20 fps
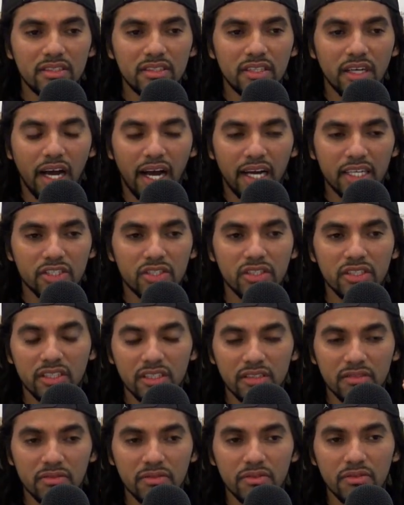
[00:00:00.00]

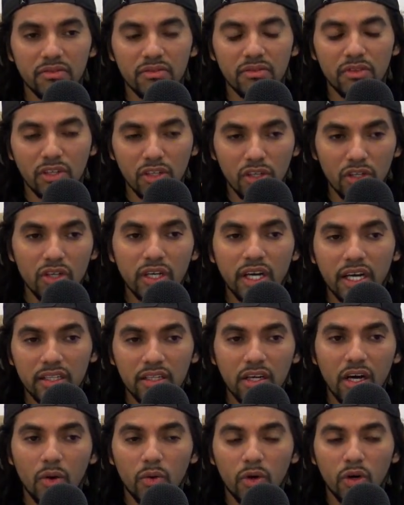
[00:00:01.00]
actually look at
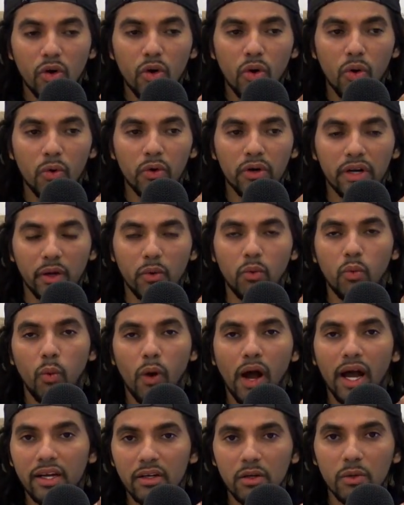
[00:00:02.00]
our core. Like,
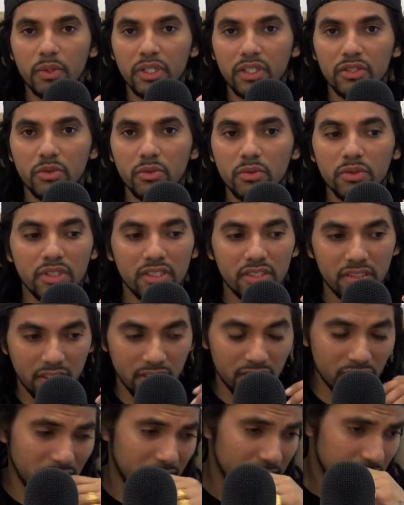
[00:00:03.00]
why are we doing these
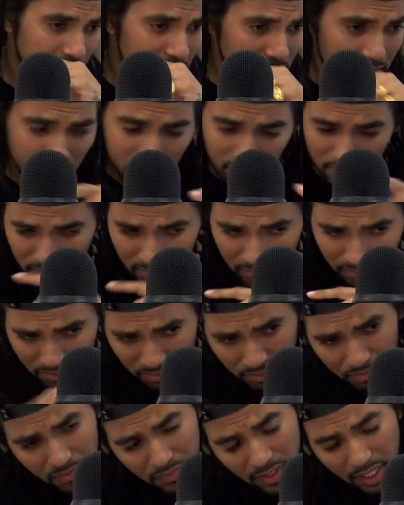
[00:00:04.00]
things, right?
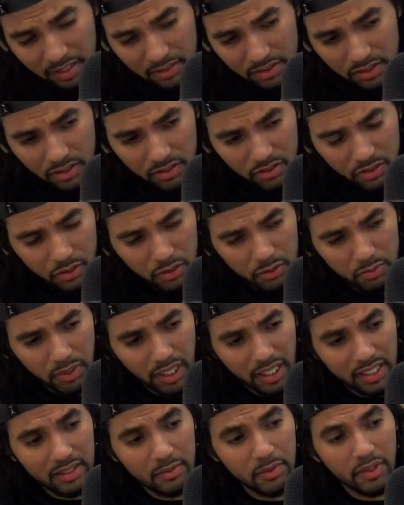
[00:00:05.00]
Excuse me, I
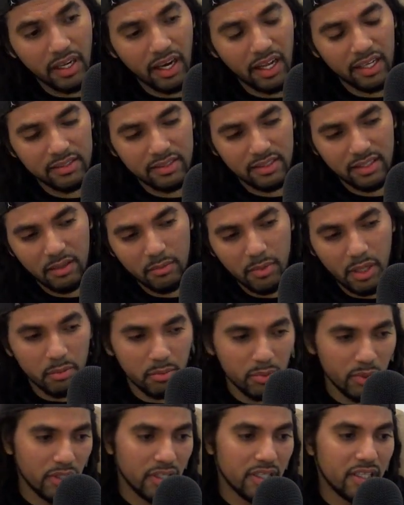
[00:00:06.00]
keep glancing at my
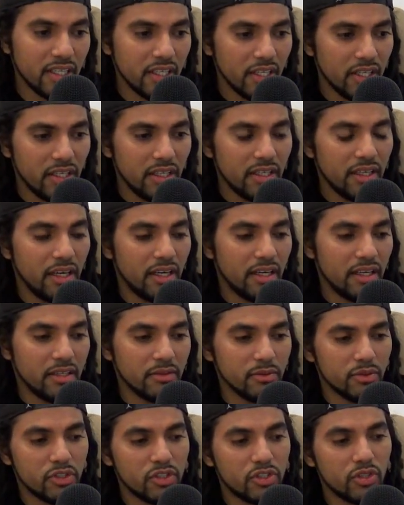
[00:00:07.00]
book,
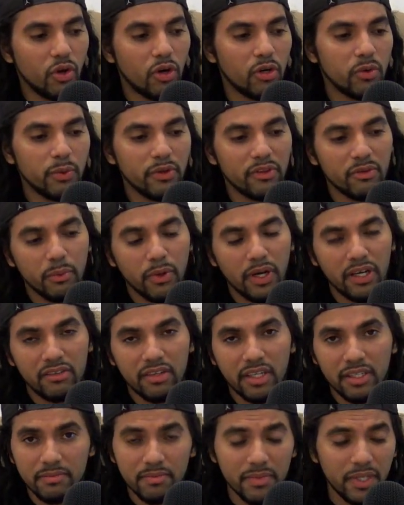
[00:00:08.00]
Start With Why,
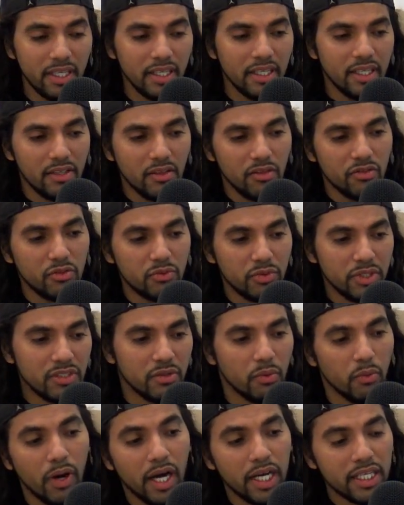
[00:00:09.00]
right? The
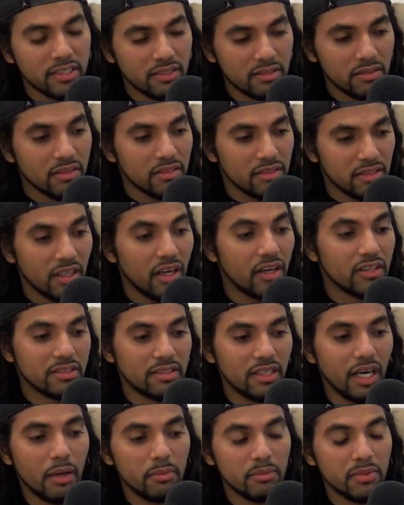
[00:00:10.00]
reason why it's on
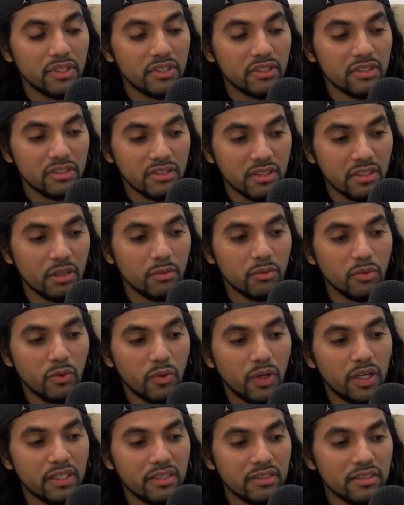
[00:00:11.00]
top there is the number
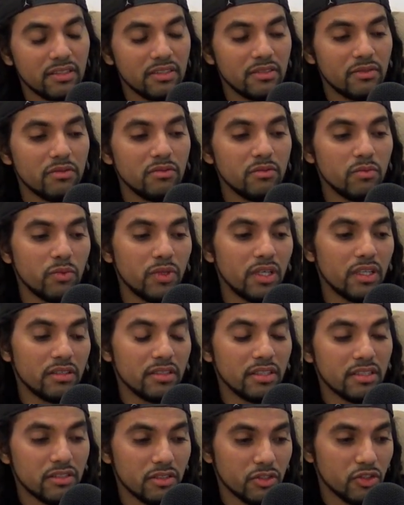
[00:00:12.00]
one is, well,
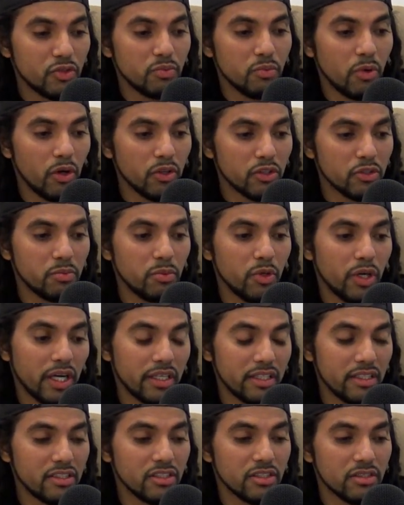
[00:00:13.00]
it's the smallest book
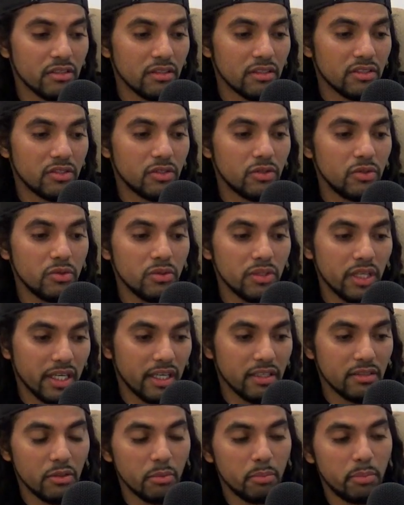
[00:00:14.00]
and it just looks cool, like a
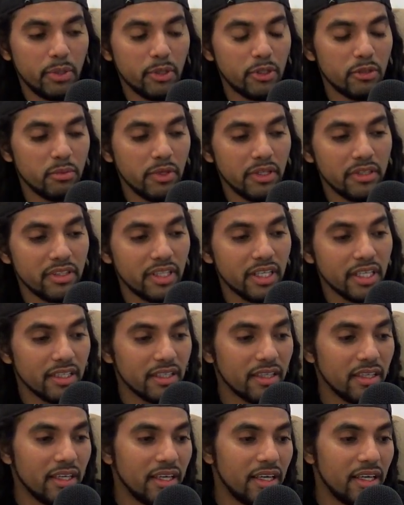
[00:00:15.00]
little pyramid thing,
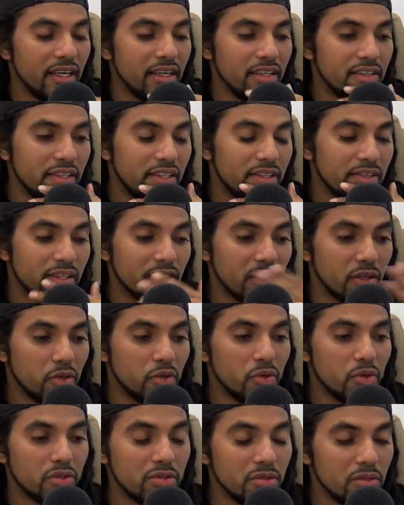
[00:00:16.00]
and
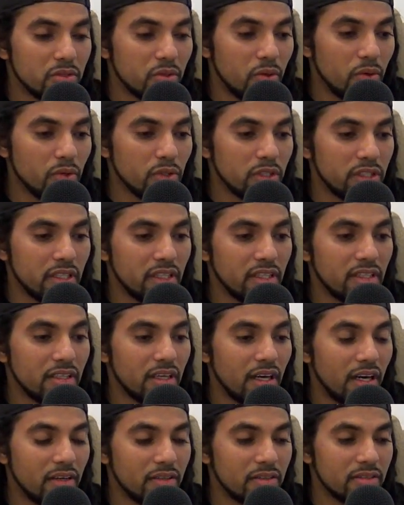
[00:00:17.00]
Goku's holding it
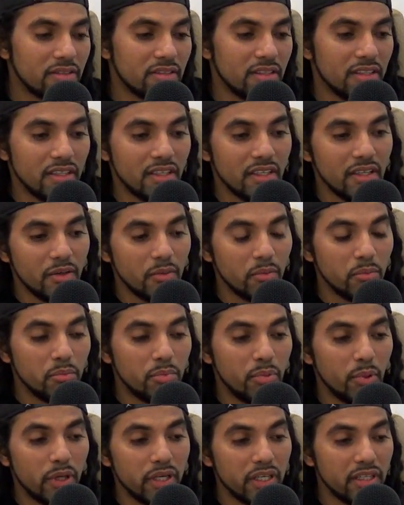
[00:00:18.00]
down.
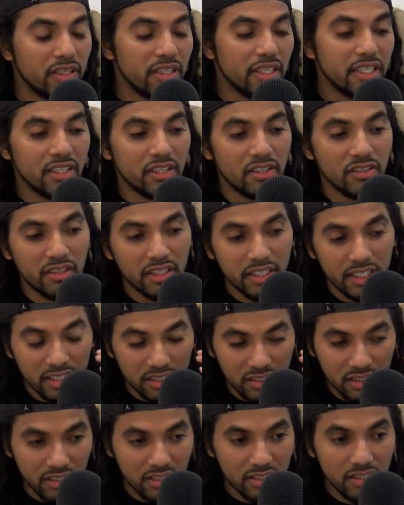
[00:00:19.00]
But,
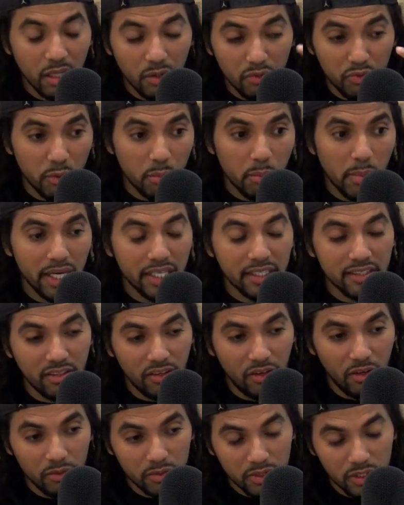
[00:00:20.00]
it's a self-reminder
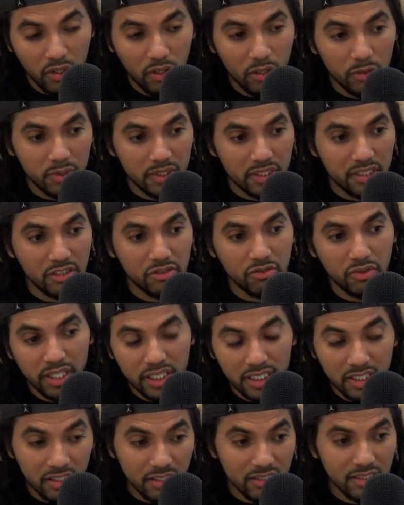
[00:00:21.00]
always. It's
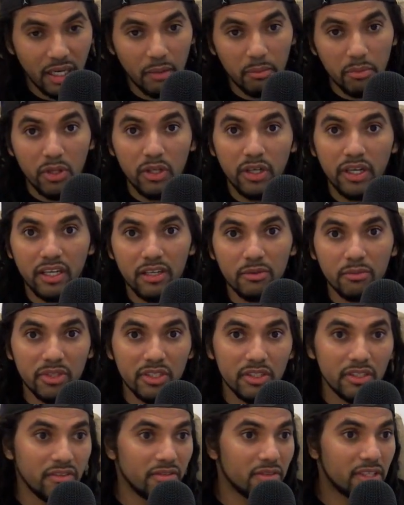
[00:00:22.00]
right there on top looking at me.
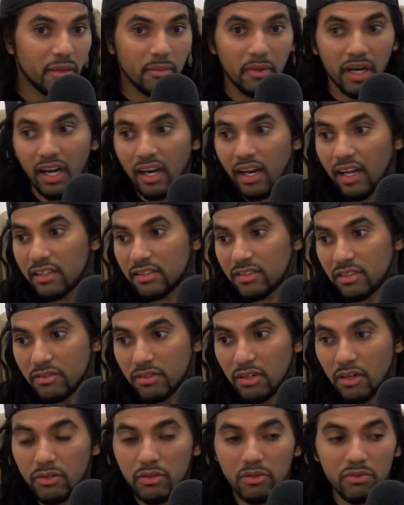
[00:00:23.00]
And every time I glance
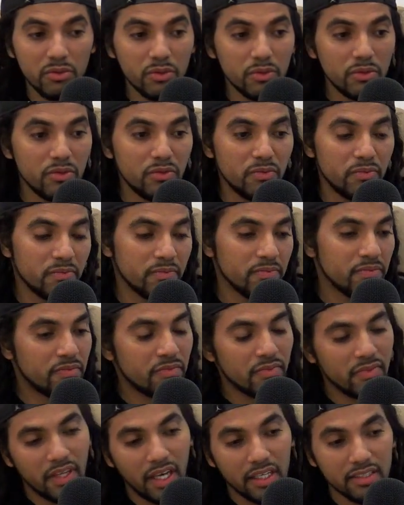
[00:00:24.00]
around the room,
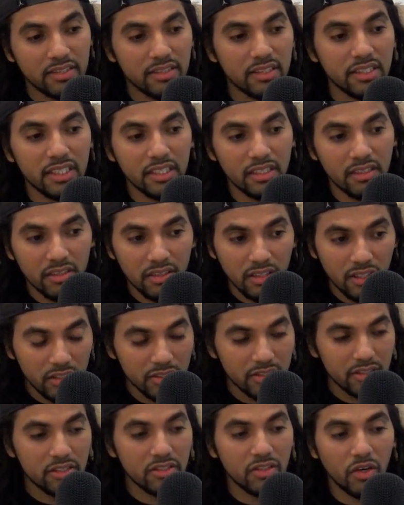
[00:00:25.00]
I see it.
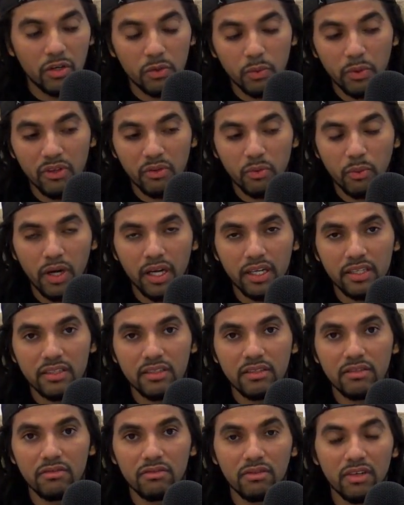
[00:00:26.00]
Start with why,
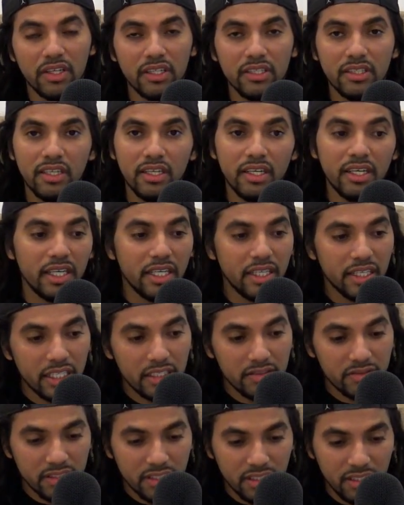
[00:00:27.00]
right?
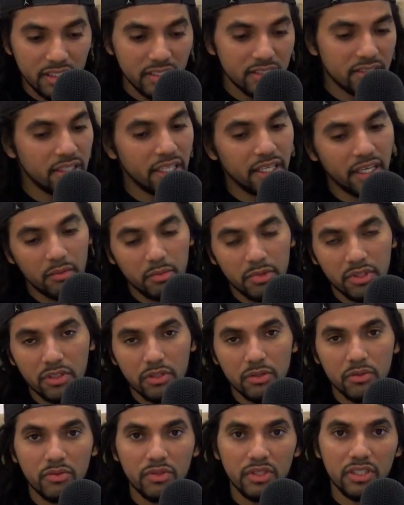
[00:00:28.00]
Even to this day, I've been
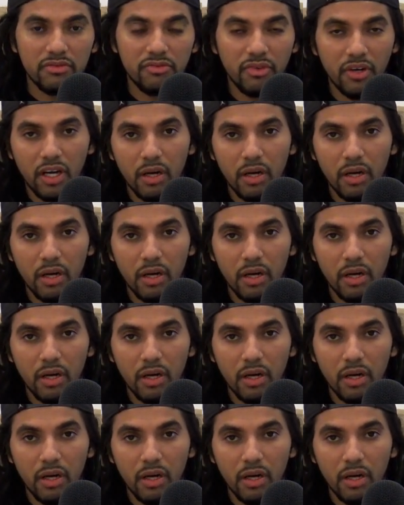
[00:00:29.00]
doing this for a